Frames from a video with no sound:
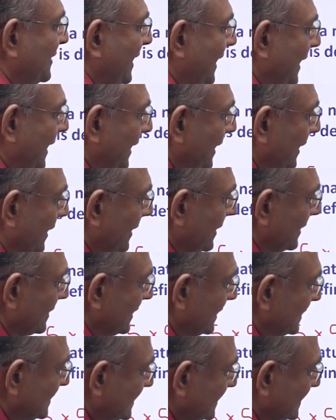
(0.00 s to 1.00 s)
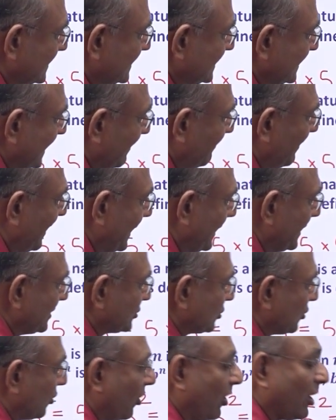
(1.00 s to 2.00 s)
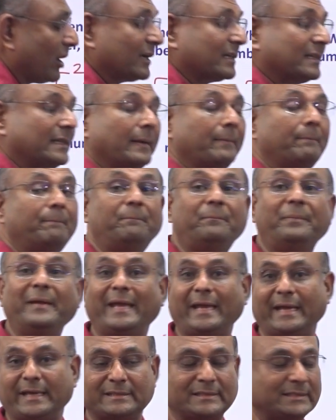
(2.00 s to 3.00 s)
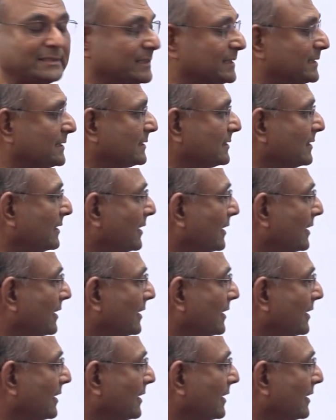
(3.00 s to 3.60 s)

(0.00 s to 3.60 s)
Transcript: 3, this 7 is called the base.